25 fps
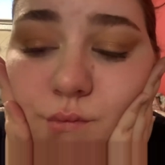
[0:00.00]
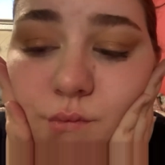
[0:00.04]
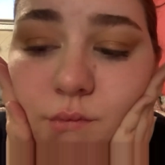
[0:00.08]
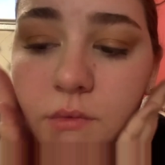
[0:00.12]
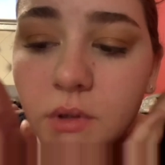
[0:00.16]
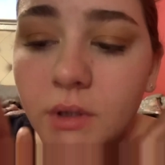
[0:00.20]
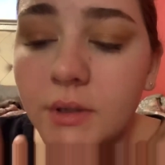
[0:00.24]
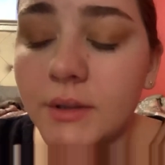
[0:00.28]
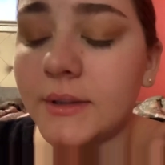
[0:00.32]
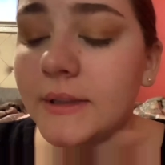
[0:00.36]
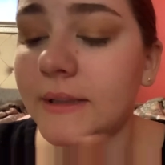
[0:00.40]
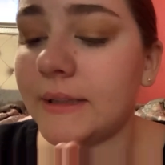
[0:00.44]

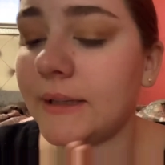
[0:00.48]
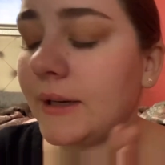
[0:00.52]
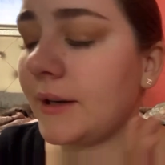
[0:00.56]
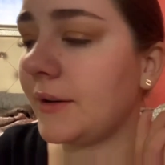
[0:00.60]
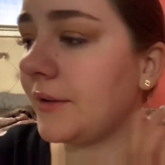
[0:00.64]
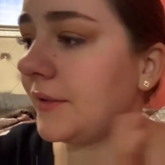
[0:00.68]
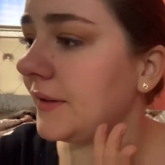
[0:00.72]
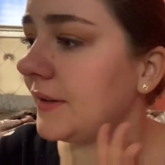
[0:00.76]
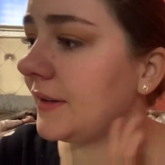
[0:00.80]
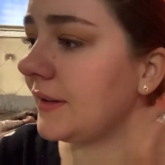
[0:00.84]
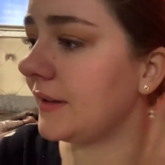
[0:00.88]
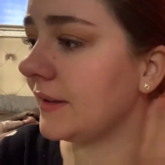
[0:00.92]
instead
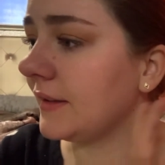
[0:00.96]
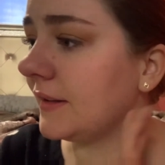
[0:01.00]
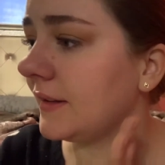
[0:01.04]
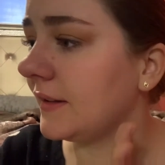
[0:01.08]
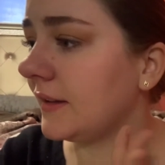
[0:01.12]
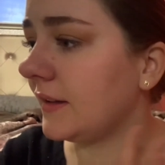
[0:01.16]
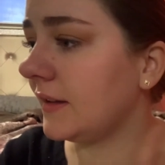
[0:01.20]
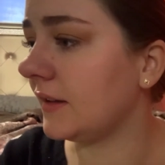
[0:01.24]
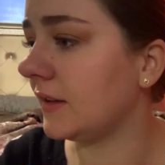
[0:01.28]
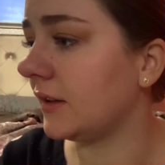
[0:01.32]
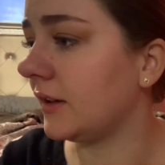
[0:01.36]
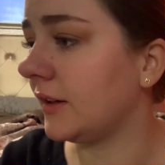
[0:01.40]
of
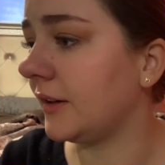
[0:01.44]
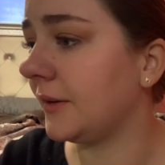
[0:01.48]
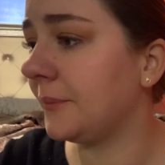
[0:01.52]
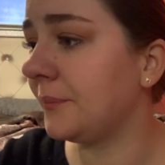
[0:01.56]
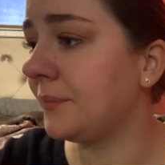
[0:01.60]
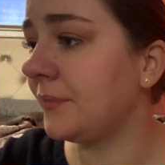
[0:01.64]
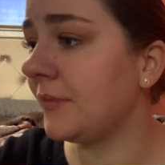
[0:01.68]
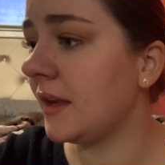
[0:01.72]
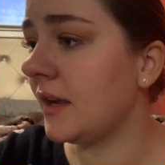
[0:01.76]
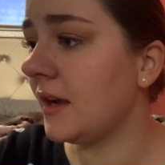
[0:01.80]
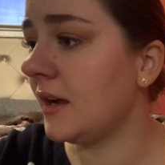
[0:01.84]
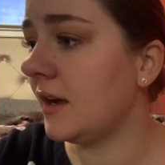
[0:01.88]
concealer,
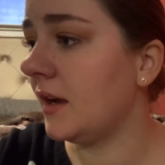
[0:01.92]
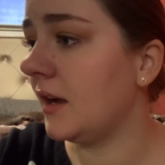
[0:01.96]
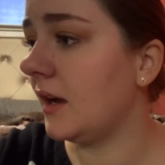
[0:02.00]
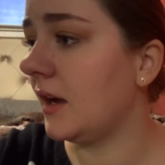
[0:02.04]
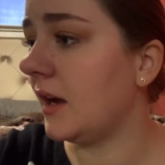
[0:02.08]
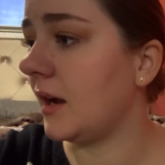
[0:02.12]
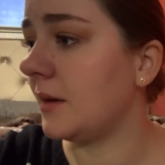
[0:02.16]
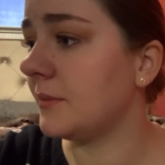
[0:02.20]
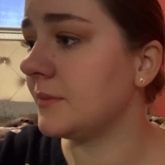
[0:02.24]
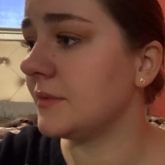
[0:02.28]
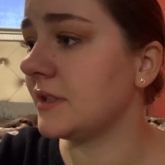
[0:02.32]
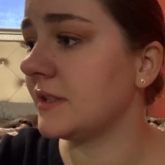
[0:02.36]

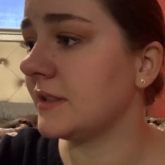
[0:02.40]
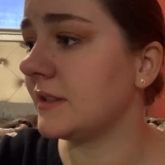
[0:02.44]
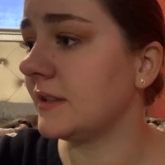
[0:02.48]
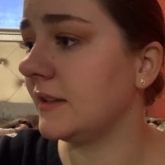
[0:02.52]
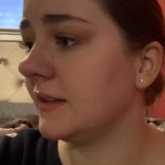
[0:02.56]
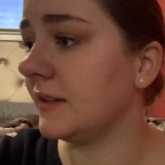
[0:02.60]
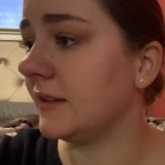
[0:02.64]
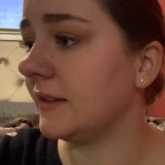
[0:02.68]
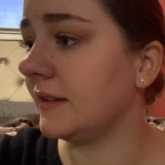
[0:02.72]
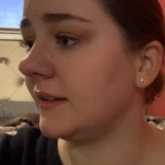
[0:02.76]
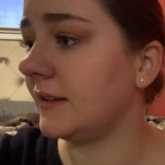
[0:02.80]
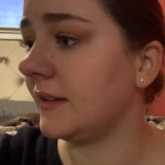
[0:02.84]
I'm just
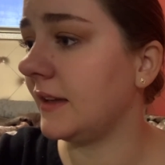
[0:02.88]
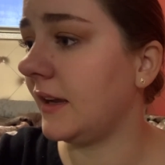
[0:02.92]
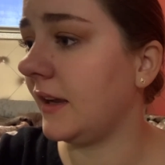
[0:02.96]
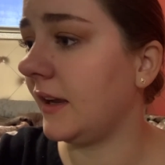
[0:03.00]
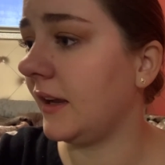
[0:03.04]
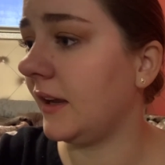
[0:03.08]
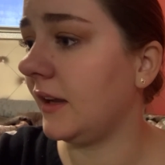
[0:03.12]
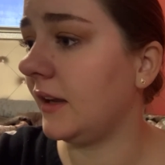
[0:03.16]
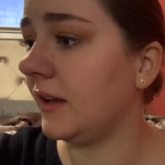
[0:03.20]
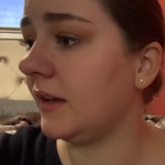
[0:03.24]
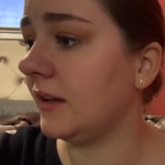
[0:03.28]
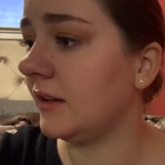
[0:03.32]
gonna
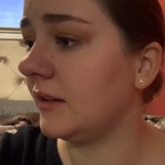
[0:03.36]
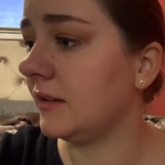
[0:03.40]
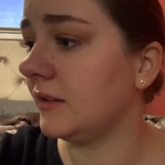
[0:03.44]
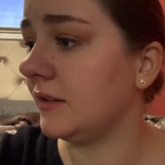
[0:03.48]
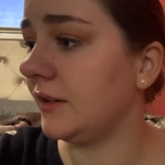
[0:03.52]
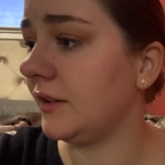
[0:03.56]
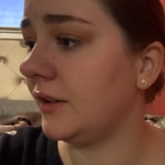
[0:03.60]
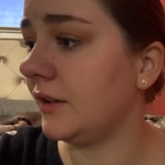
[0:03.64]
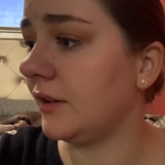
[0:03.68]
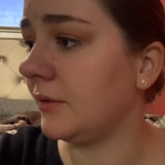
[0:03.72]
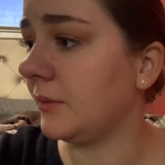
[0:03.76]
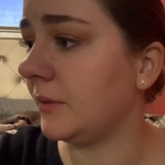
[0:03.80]
say,
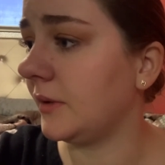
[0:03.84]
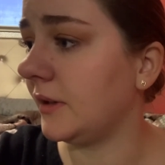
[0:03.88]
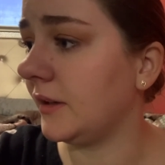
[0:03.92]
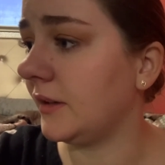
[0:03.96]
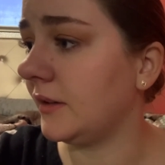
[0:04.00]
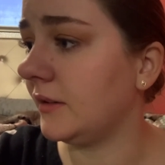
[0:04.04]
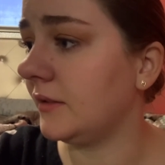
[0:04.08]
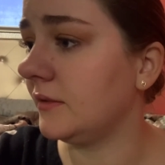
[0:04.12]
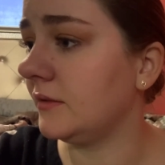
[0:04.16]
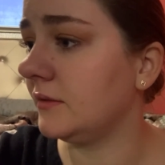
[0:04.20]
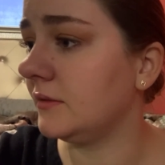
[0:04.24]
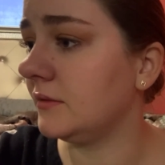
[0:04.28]
you know what?
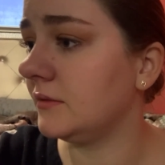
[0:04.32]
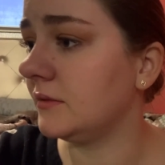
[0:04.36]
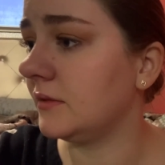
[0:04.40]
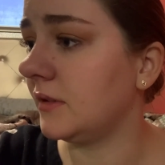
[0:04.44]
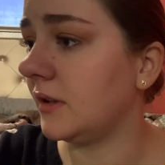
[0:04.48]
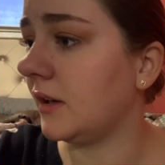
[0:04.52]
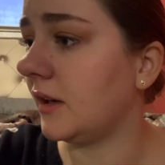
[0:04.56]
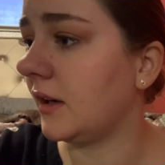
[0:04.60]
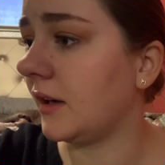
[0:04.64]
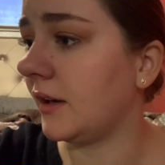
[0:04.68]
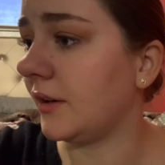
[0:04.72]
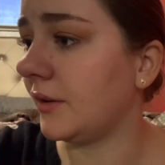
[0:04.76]

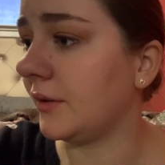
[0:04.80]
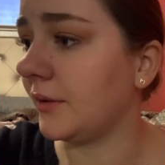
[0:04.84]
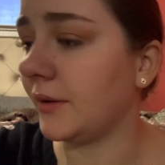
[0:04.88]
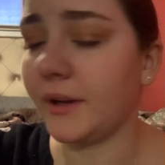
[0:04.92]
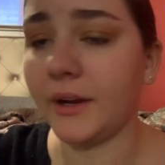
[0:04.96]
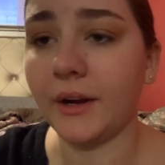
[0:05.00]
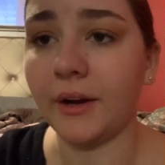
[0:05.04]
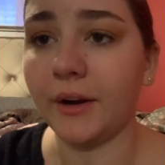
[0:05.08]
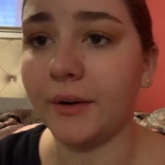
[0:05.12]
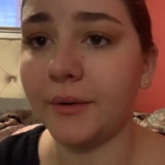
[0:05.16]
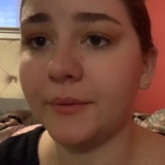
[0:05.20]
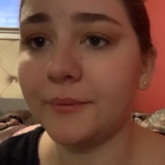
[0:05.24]
I don't
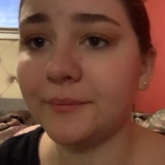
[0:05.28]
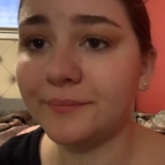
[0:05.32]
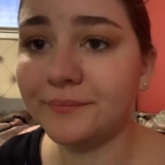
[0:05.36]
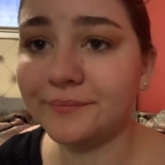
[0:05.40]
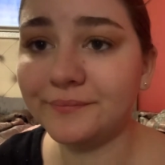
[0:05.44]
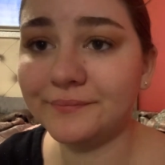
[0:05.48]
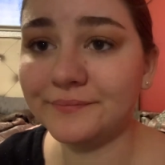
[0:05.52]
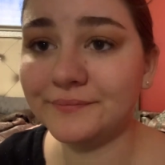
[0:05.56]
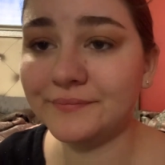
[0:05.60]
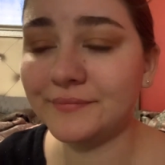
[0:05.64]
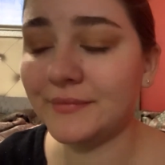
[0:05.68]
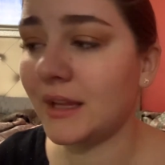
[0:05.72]
care.
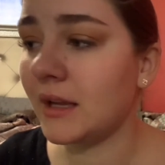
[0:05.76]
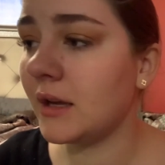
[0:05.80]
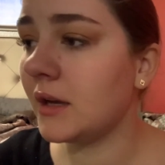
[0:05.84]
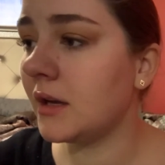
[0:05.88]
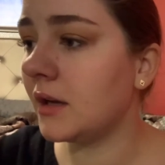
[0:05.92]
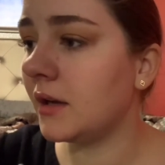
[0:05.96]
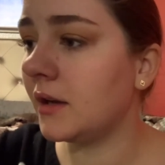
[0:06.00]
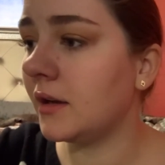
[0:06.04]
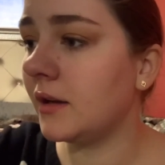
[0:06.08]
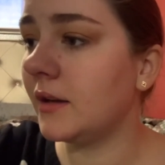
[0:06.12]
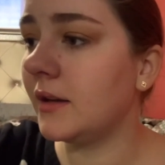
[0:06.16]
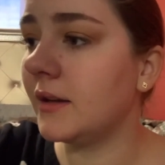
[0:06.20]

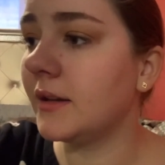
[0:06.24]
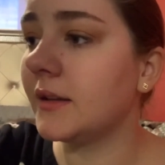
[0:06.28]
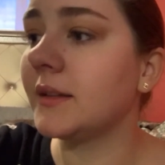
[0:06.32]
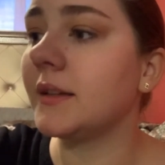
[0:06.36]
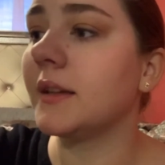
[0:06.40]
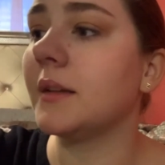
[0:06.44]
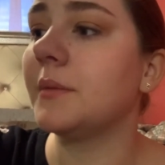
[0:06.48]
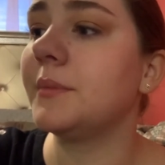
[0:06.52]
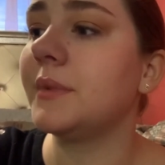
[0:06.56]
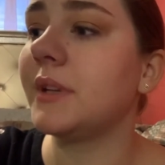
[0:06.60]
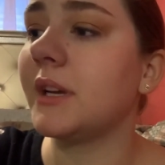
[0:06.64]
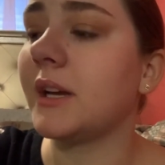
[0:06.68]

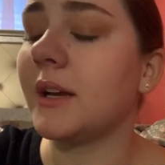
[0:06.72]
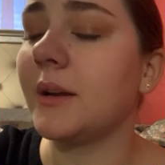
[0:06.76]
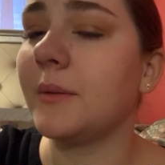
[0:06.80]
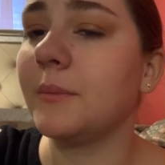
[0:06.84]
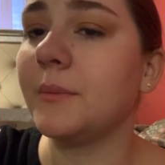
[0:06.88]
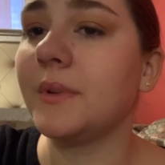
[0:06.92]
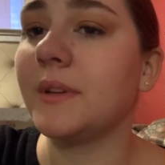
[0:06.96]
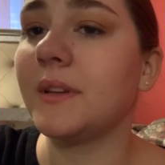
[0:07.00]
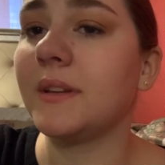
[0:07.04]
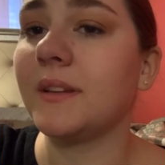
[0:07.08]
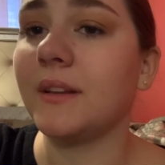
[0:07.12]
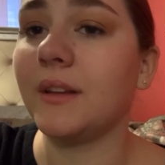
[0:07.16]

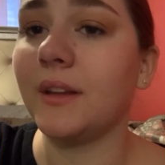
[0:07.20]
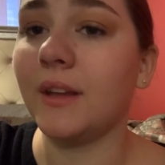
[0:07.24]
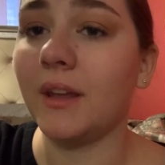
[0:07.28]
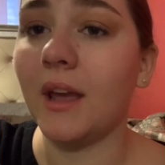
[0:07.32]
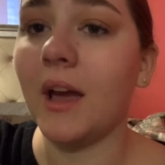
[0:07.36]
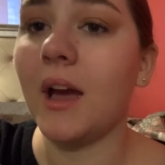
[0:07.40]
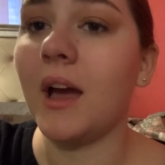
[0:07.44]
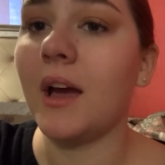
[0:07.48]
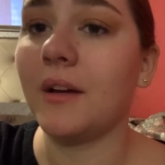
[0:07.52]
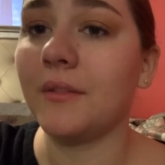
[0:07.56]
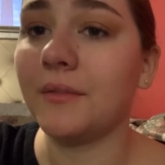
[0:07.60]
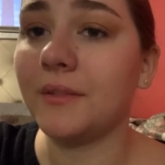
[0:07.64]
Sometimes you
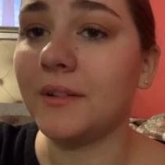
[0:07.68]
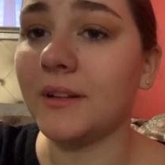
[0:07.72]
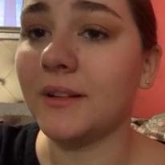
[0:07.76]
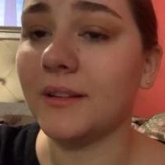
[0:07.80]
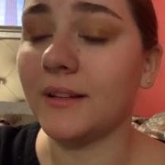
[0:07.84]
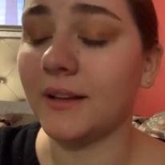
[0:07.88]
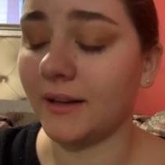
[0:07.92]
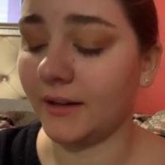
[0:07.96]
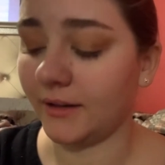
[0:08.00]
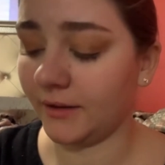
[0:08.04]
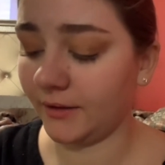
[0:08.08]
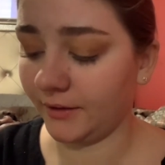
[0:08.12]
have to
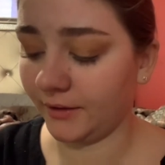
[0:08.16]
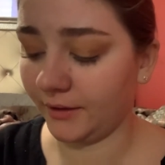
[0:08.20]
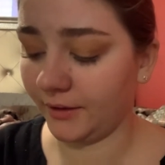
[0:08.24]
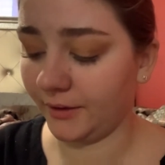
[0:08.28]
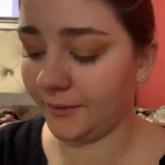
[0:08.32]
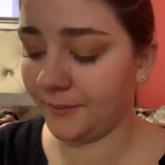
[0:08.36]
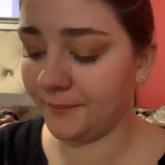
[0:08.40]
let it go.